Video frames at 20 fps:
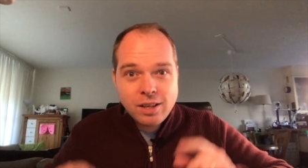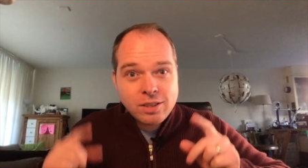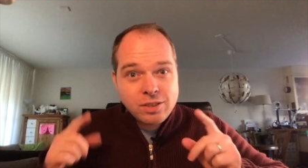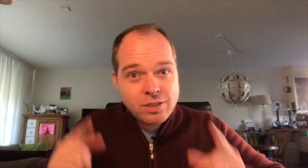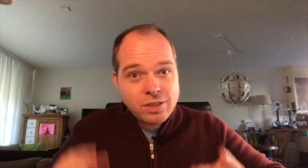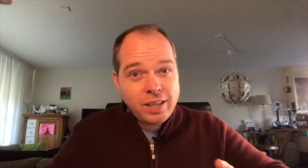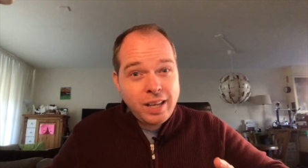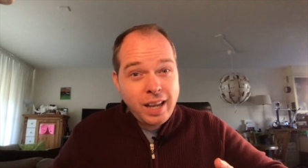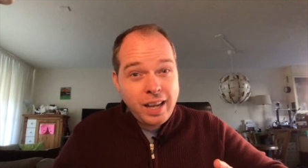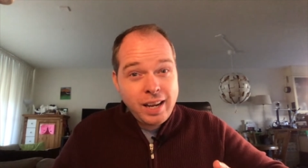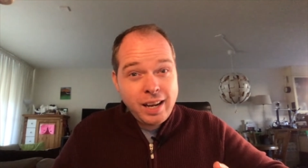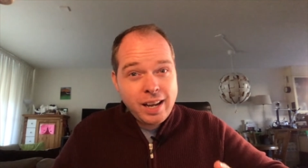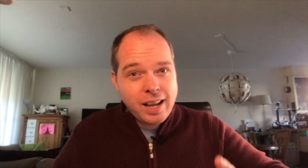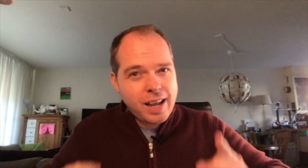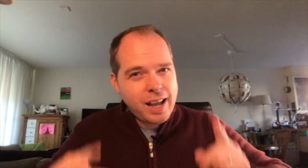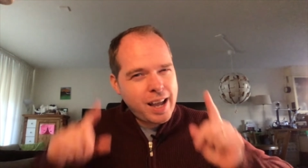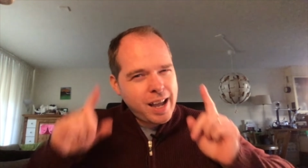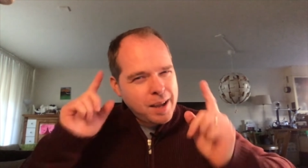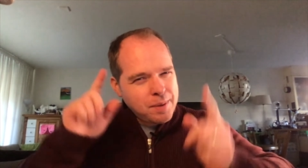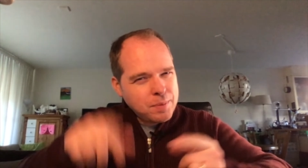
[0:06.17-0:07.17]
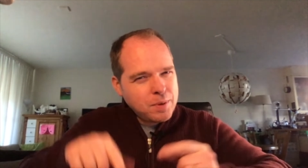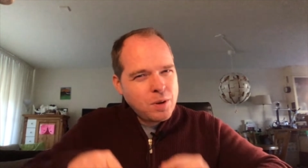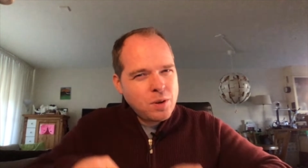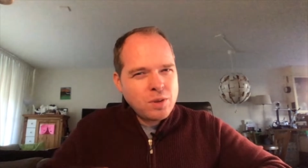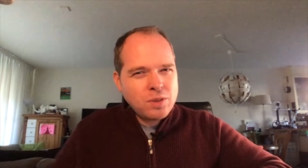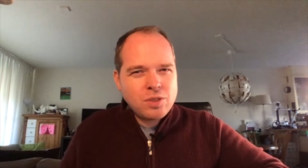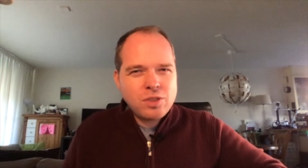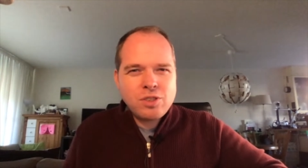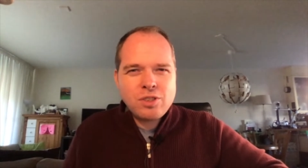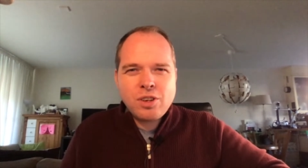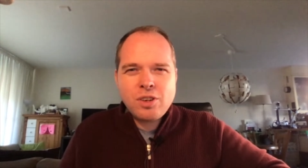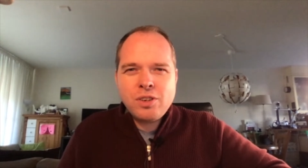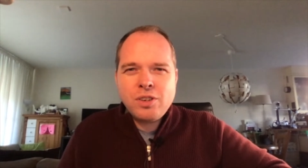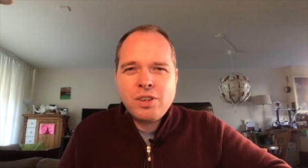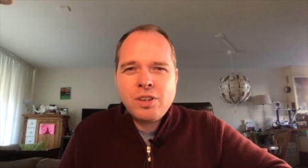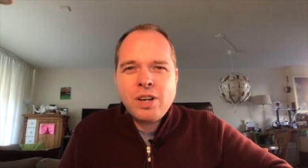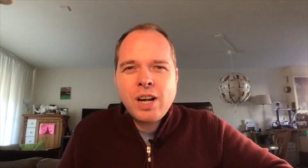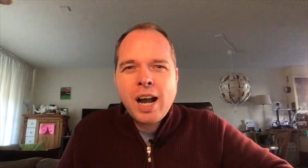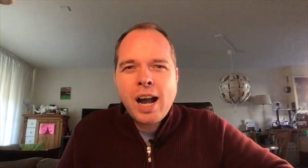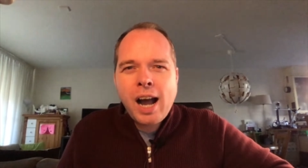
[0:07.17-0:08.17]
Today I'm going to show
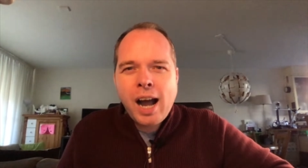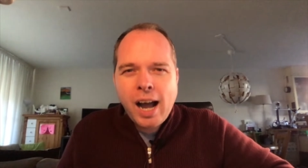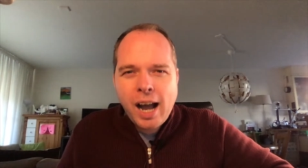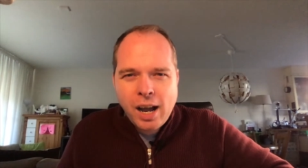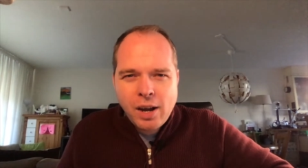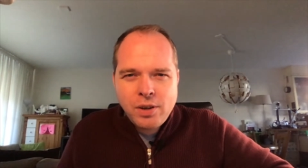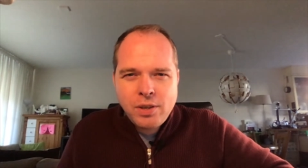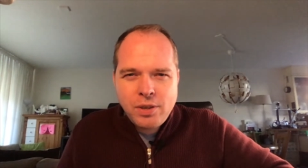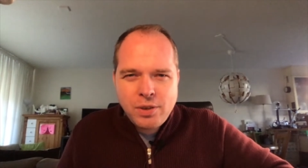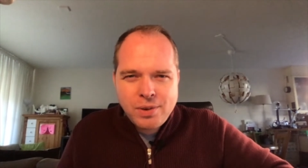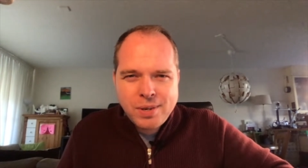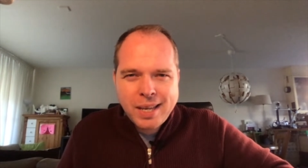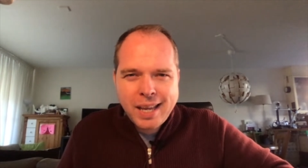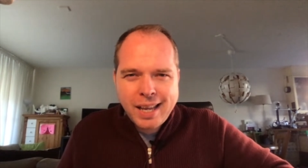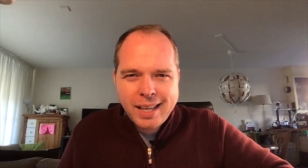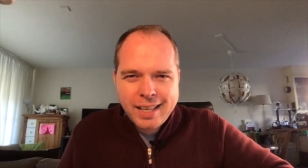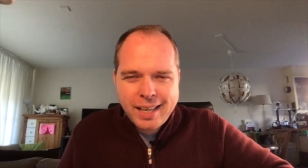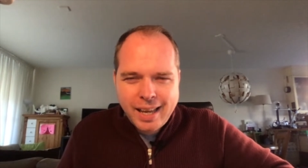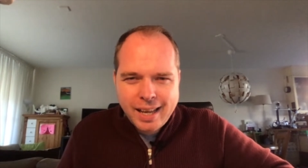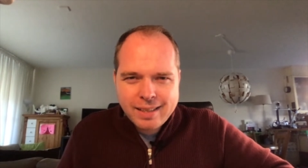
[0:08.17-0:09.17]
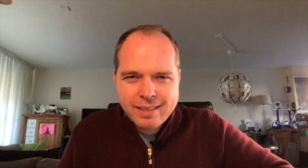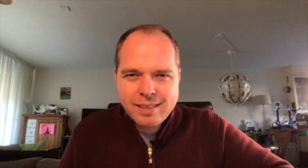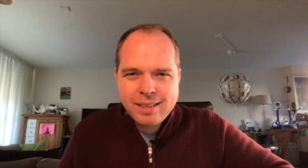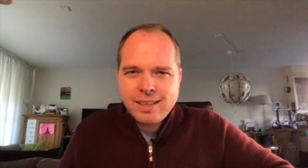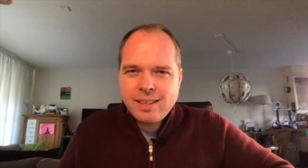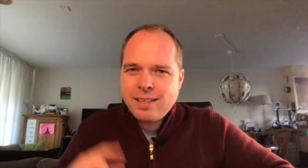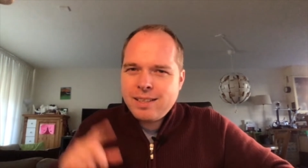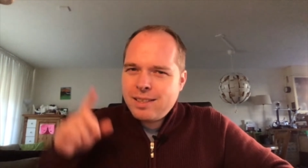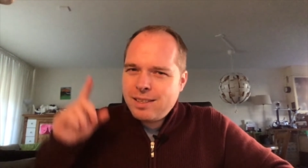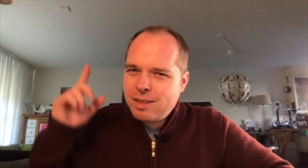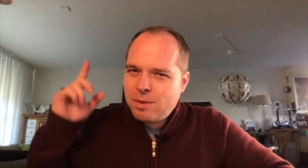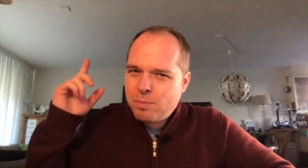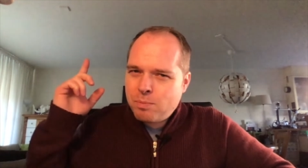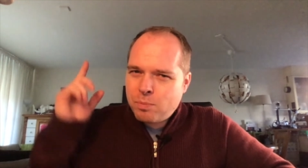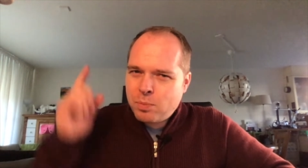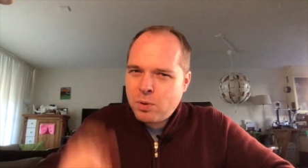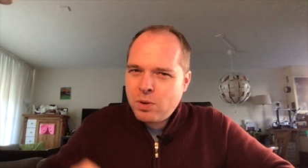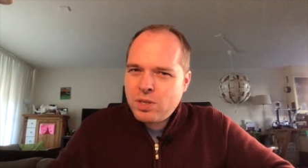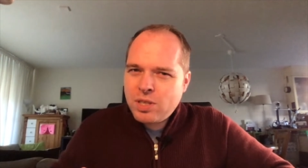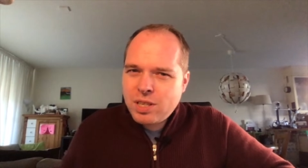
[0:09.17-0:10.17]
you how you can get the
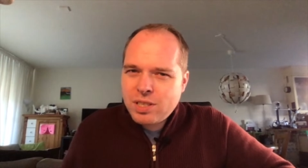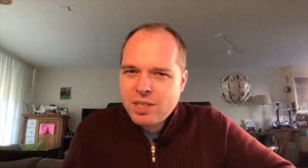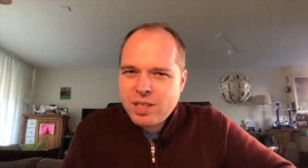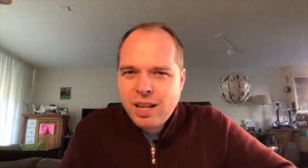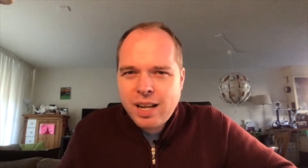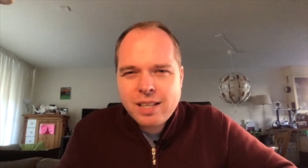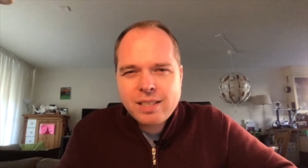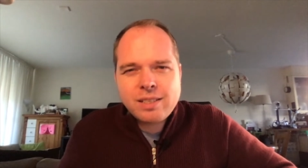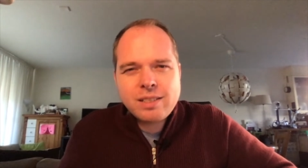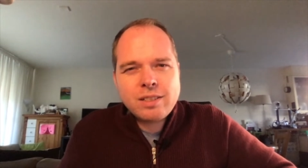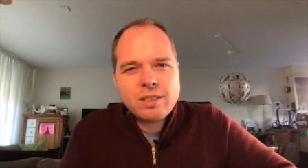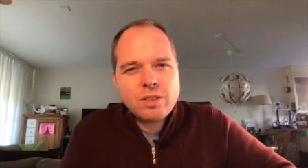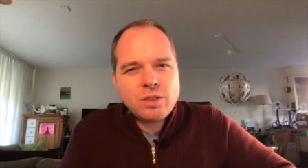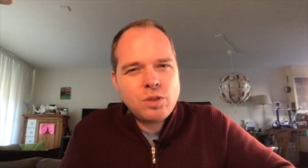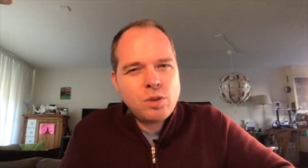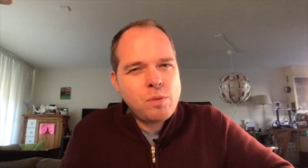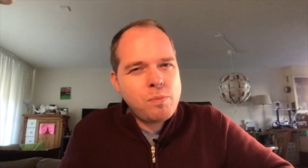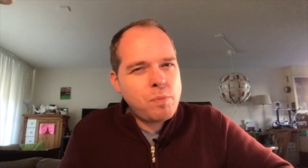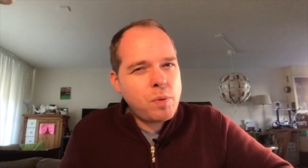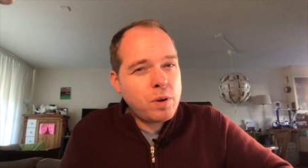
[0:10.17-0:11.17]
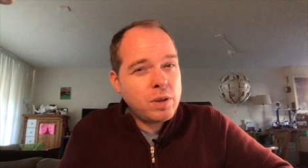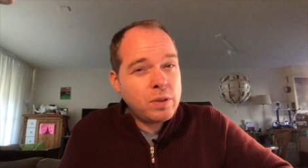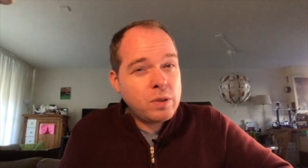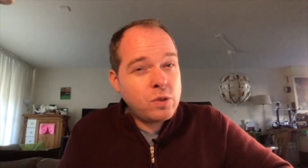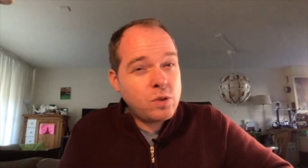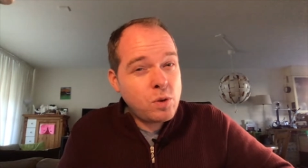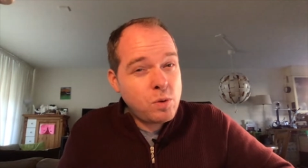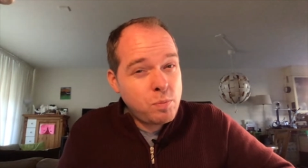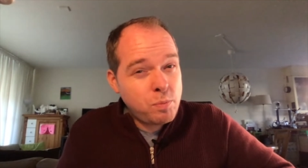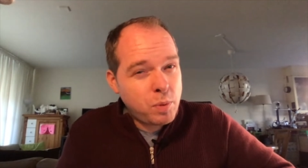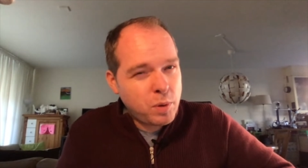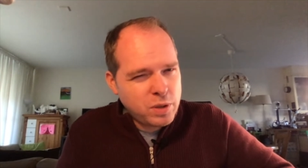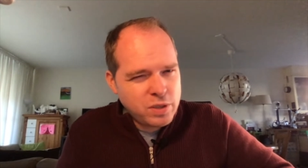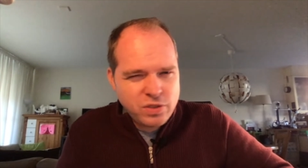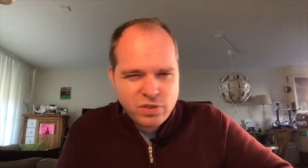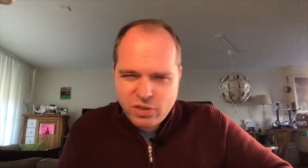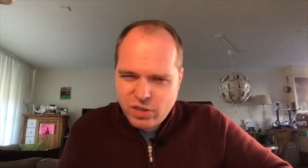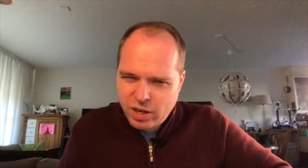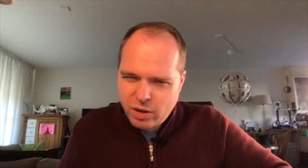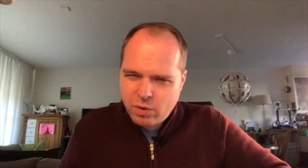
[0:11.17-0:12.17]
Prusa Slicer
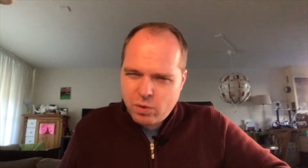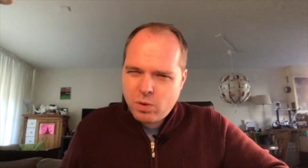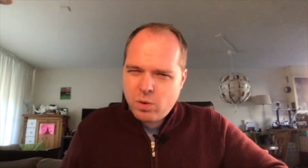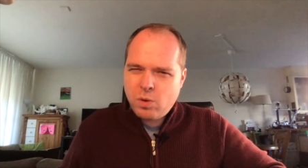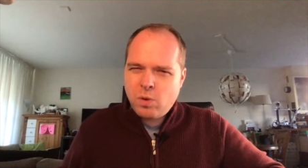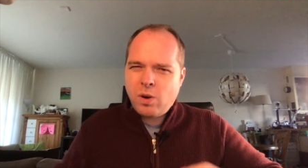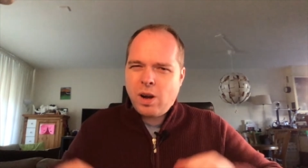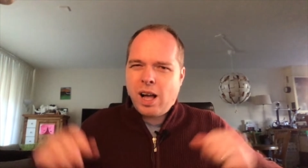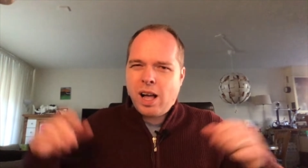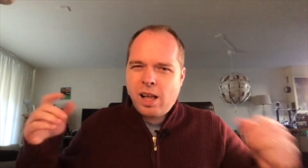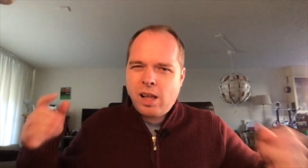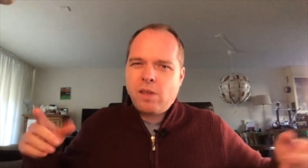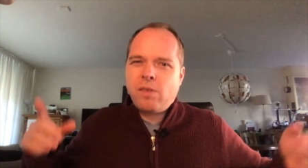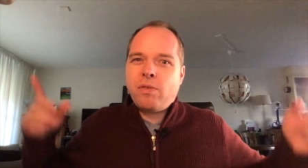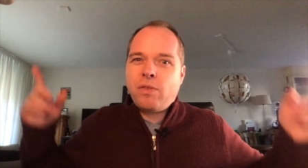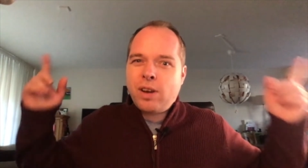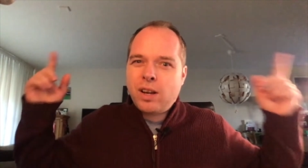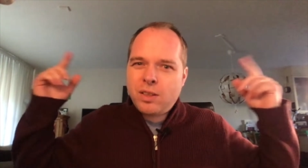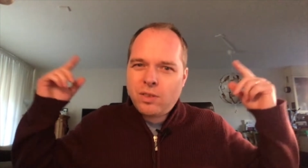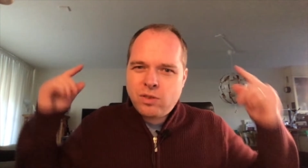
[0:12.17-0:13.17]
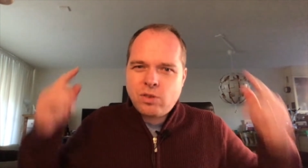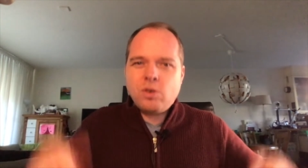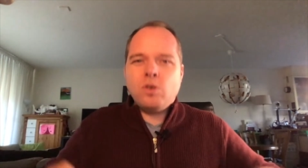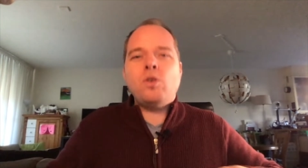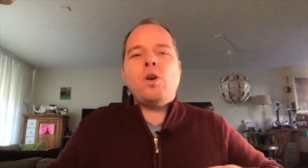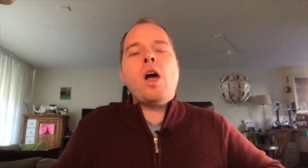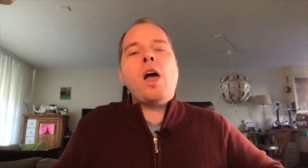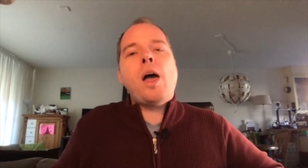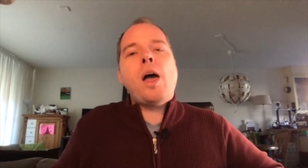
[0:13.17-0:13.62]
2.2.0 Alpha 2